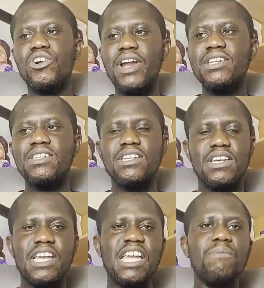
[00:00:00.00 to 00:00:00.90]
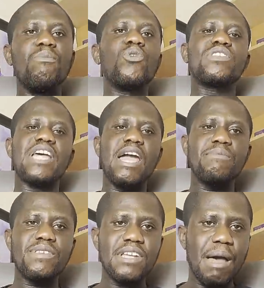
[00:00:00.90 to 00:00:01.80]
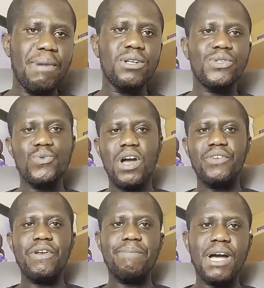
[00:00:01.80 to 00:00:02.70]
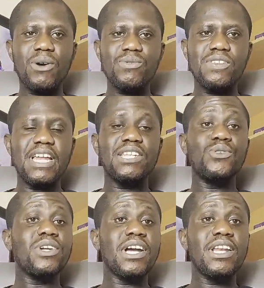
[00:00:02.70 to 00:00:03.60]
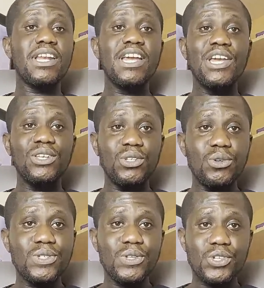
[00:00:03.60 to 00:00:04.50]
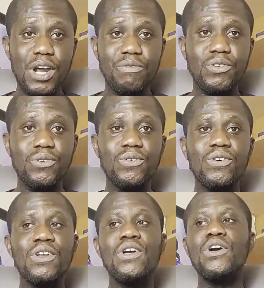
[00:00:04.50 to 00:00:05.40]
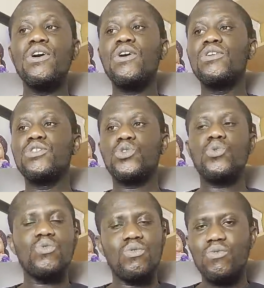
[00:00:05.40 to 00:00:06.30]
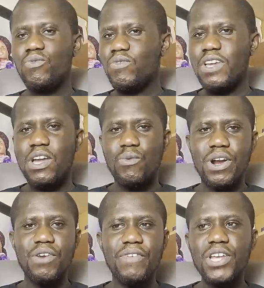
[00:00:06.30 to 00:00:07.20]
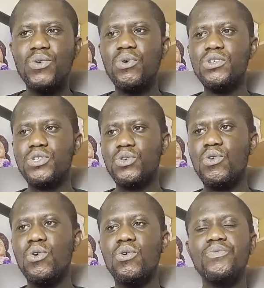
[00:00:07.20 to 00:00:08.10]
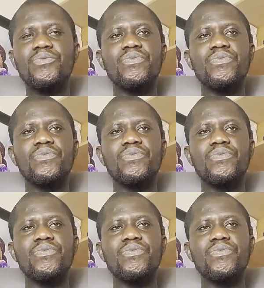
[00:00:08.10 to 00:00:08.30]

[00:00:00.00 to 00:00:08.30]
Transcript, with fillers: grant, most times about 200 pounds that you can use to travel to wherever you want to go